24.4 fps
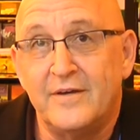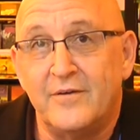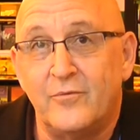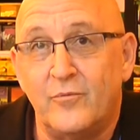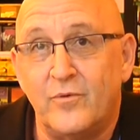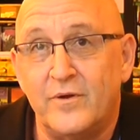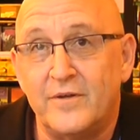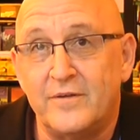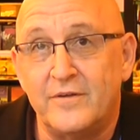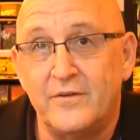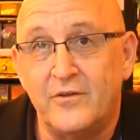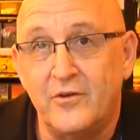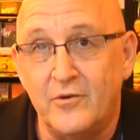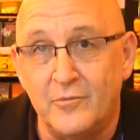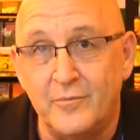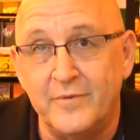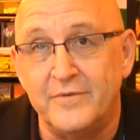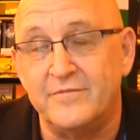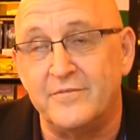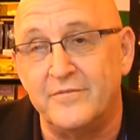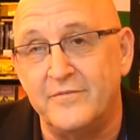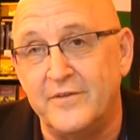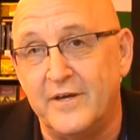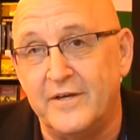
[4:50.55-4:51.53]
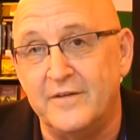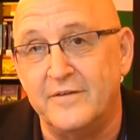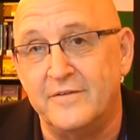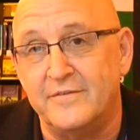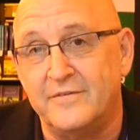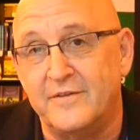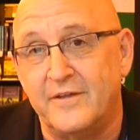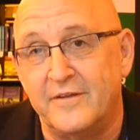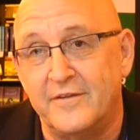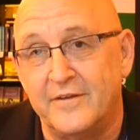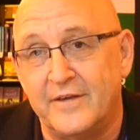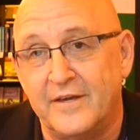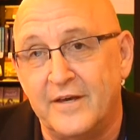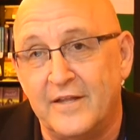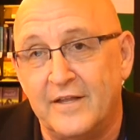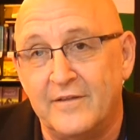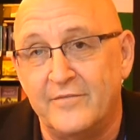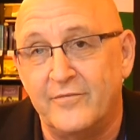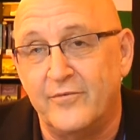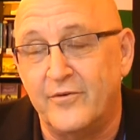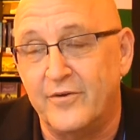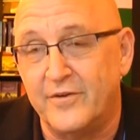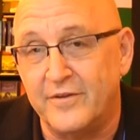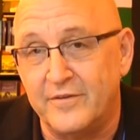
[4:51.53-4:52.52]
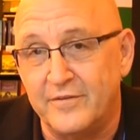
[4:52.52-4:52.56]
What humans have done to Southern
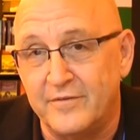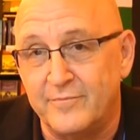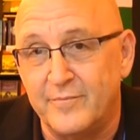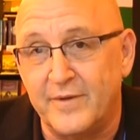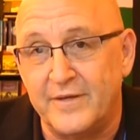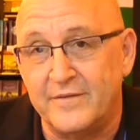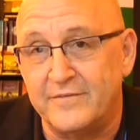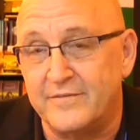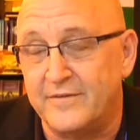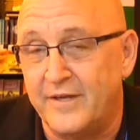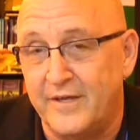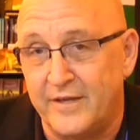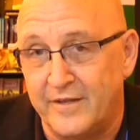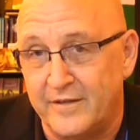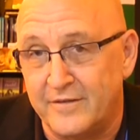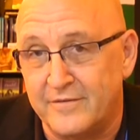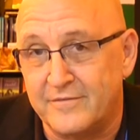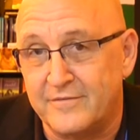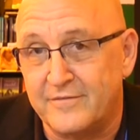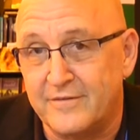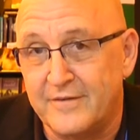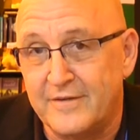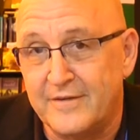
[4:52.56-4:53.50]
California, it makes it hideous.